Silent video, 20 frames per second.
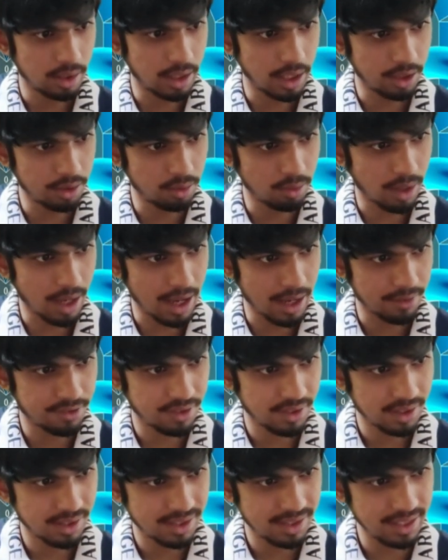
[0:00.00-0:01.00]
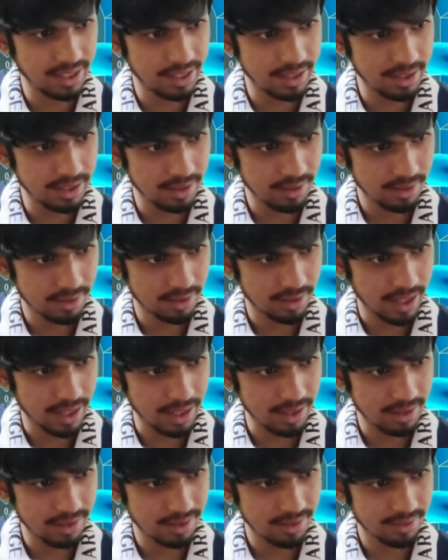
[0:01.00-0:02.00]
then you have CT,
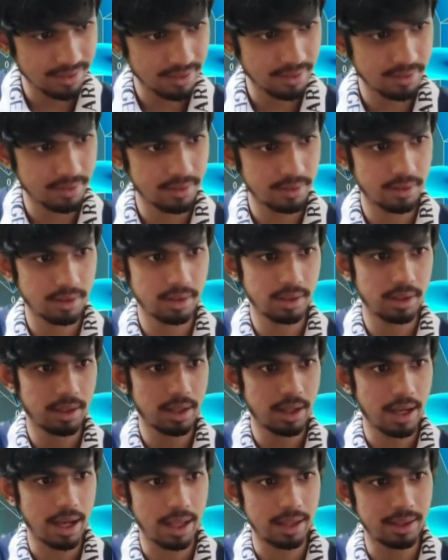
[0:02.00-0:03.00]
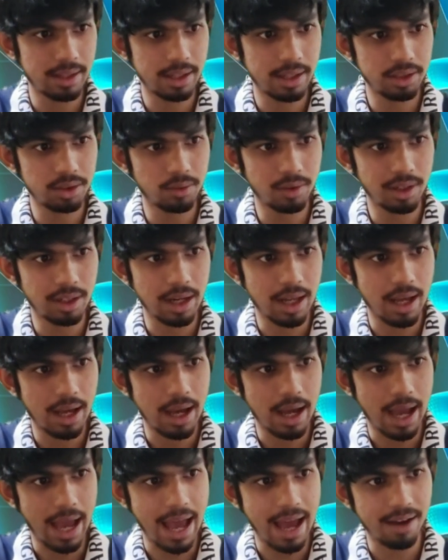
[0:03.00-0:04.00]
right? And then you will
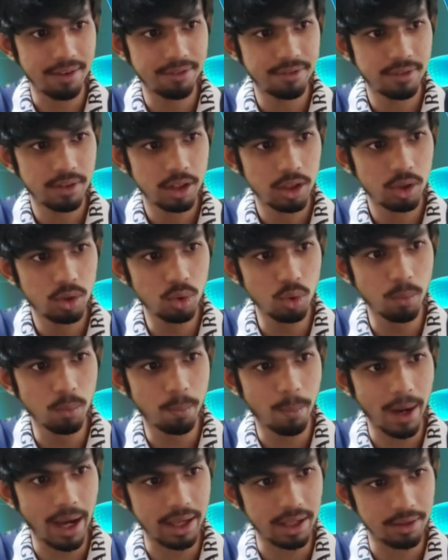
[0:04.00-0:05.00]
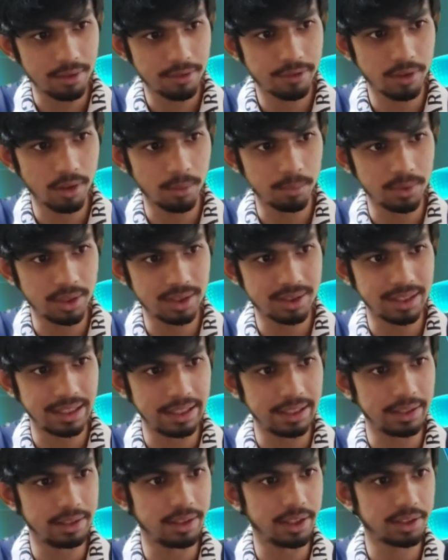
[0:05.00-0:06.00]
have 2 pi from this
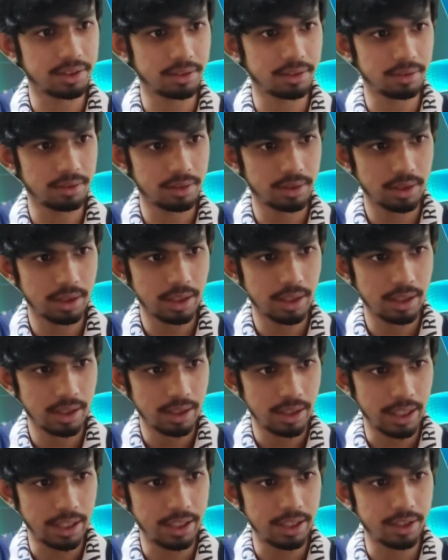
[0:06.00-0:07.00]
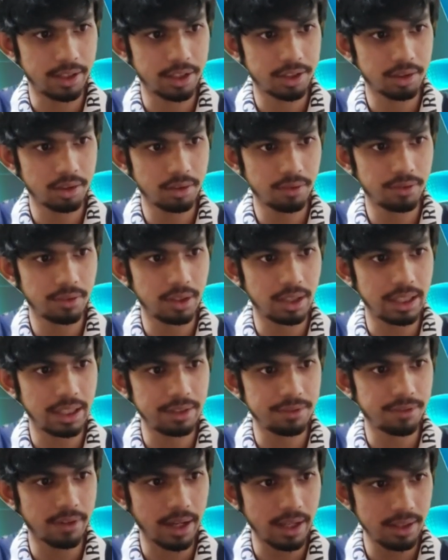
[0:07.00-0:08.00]
integration of
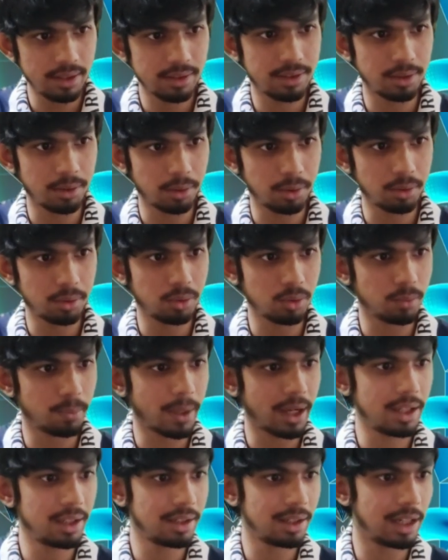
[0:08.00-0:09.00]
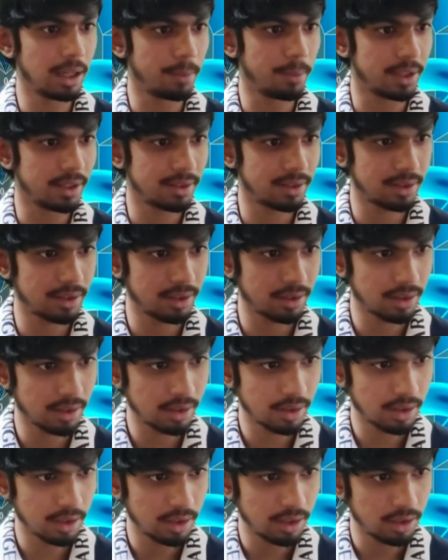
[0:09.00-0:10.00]
d phi 0 to 2 pi limits.
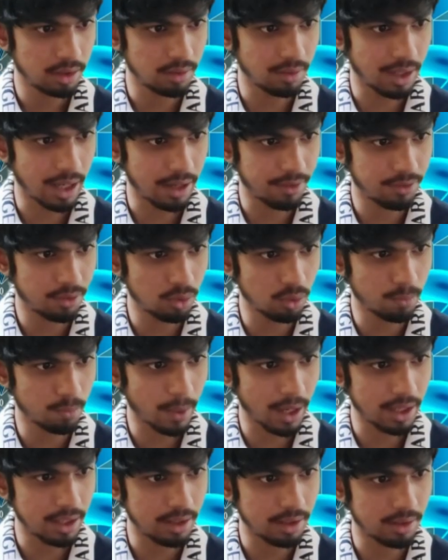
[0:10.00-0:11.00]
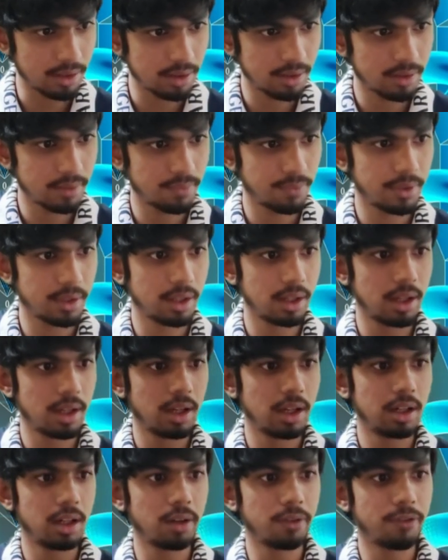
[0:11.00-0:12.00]
You will have 2 pi here.
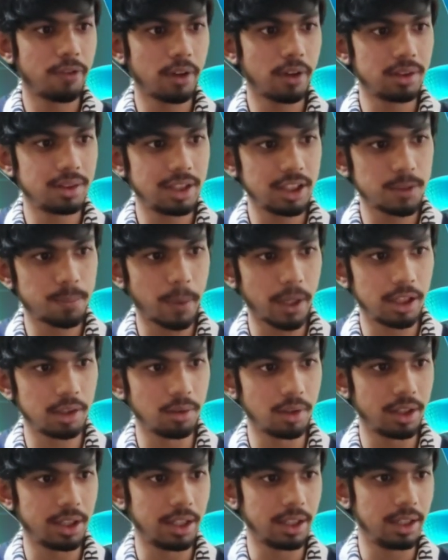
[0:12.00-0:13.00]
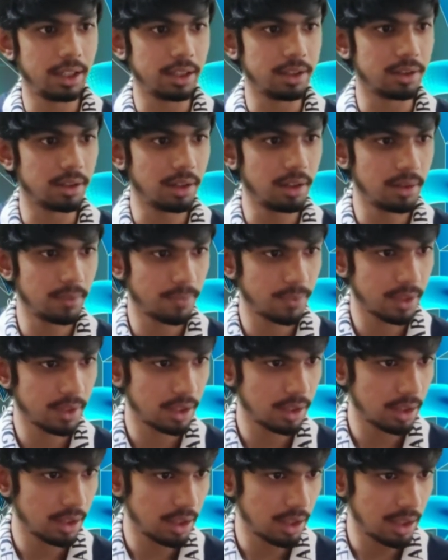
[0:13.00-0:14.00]
Now for this particular integral,
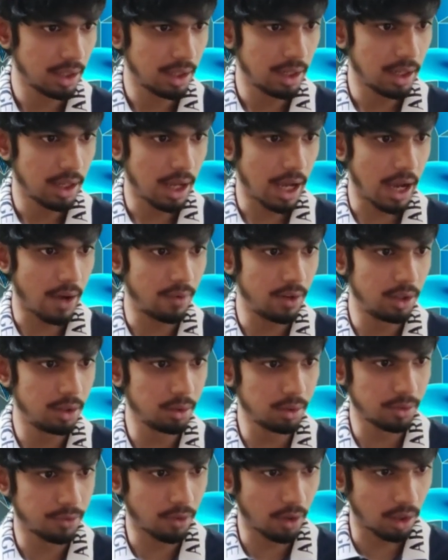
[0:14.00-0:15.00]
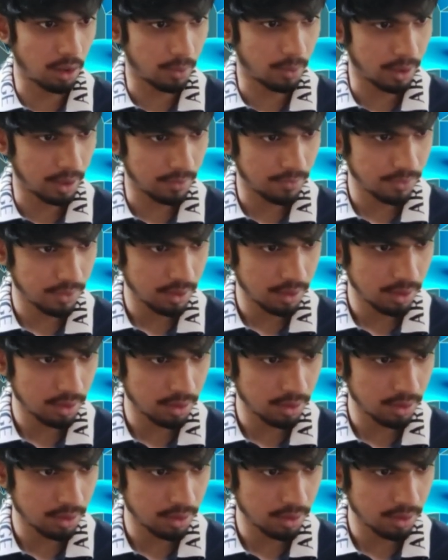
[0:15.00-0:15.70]
I will do the following.